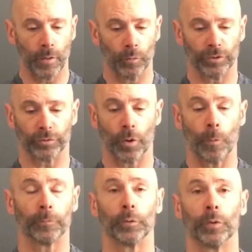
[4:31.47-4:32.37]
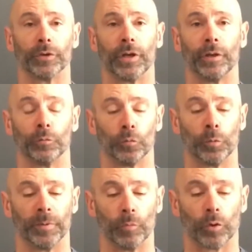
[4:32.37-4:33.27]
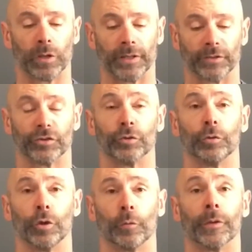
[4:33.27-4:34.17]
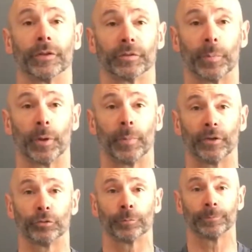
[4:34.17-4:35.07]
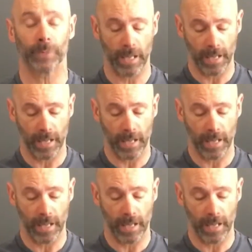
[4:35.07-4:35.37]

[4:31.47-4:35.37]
which hopefully one day will be more like a studio than a spare bedroom.